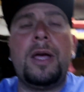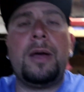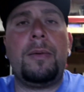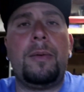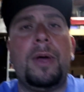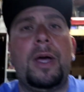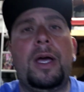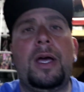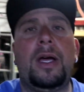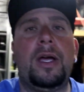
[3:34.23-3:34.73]

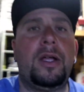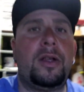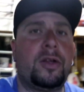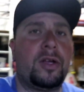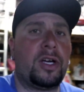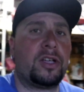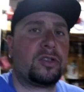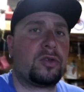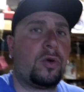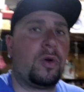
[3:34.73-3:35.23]
and you
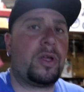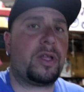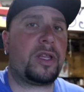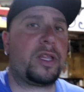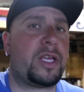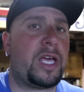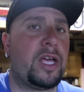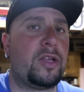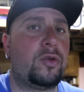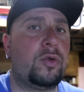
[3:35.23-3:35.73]
guys are going to
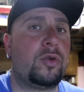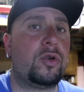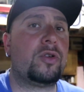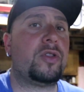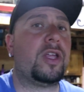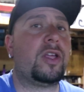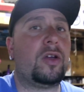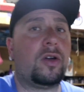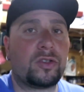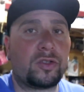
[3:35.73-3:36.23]
K-tuner,
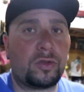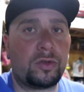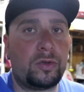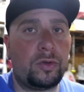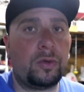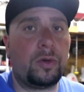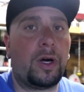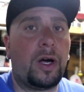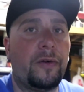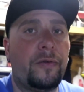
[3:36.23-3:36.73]
they also
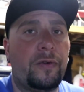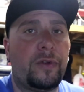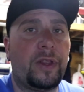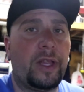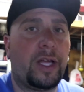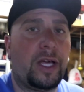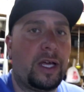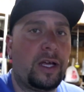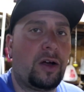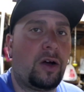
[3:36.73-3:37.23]
do offer
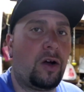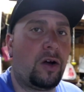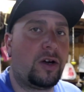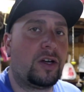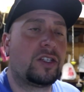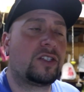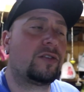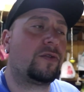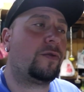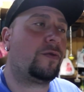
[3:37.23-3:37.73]
that
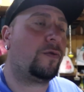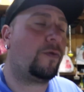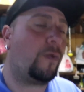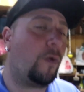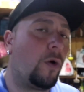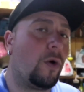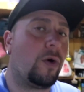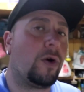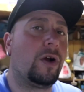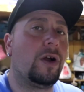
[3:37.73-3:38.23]
harness
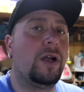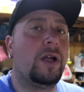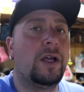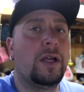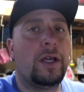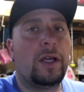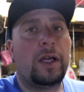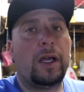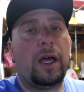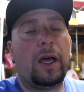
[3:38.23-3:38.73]
for
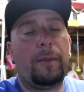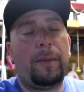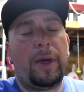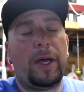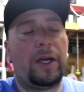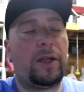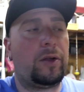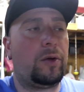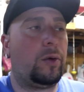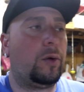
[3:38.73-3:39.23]
a
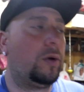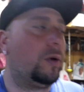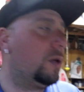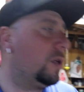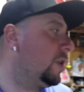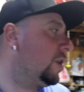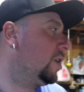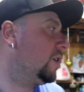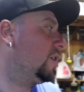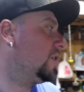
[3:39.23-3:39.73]
manual.
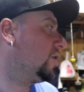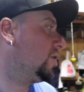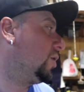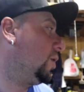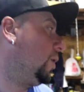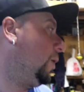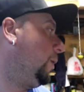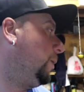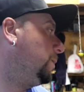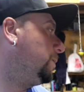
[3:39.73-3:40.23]

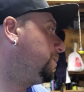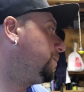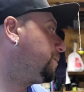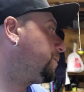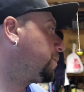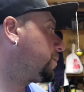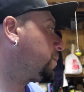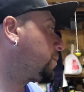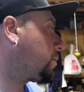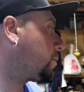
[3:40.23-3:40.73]
So
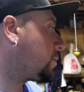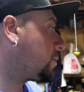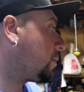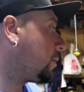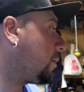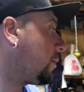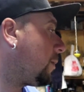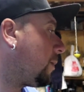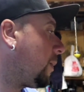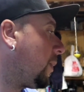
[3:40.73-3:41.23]

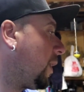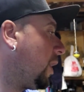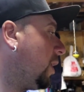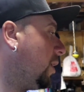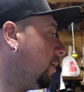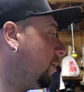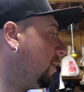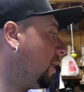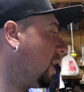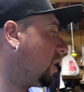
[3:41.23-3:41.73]

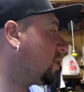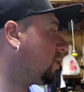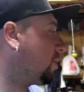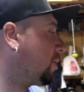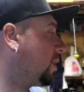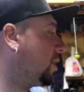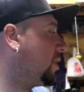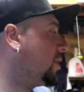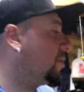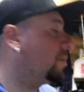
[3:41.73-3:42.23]
that's
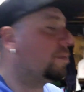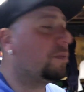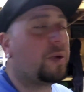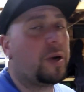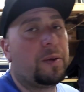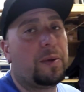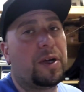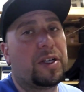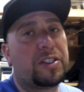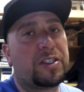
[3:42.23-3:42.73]

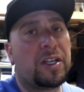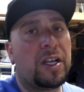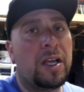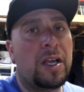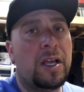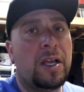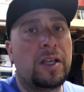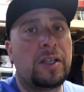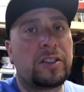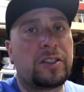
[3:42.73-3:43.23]
pretty much
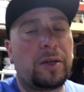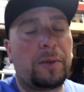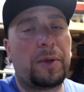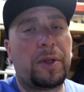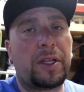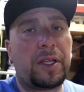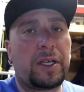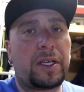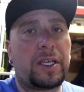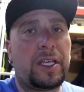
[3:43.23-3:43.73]
some of
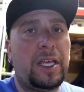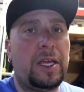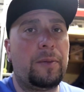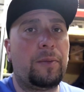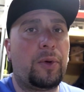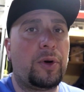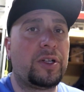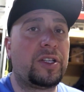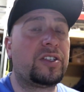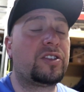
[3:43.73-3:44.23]
the key
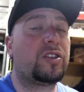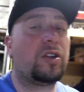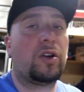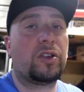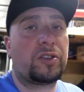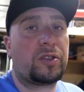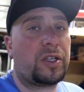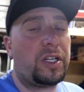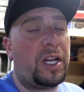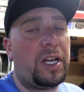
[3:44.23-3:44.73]
important things. You're
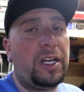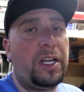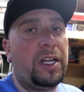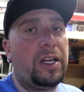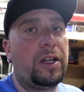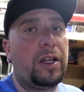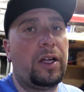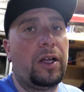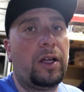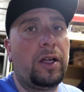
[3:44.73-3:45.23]
also going to
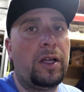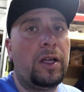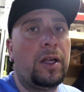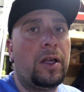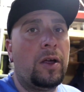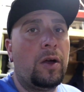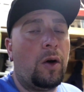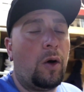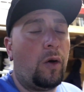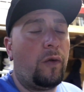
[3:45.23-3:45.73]
need a
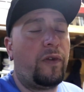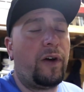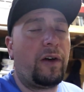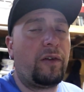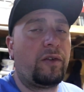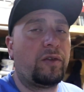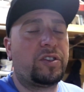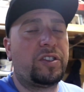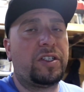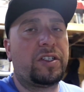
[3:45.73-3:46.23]

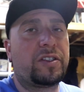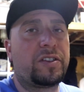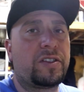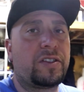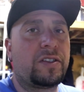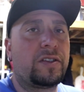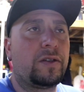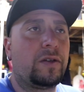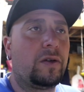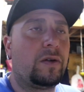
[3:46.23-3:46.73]

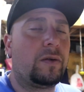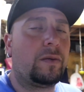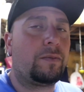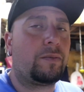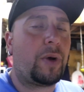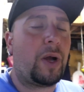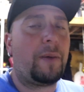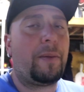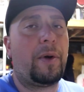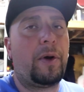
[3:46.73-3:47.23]
0506
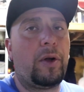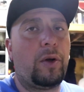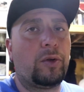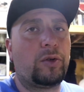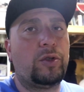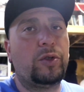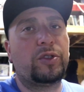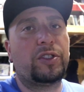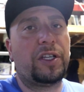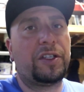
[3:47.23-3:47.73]
primary
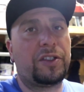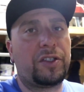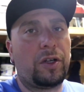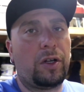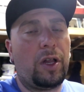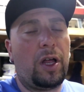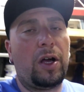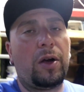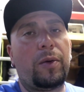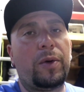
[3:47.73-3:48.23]
O2 sensor
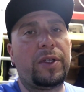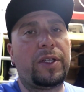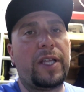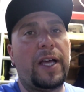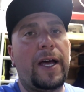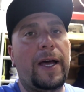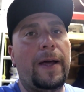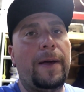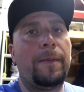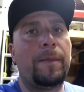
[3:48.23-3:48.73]
along with
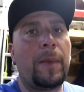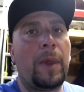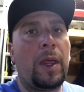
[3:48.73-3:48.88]
that,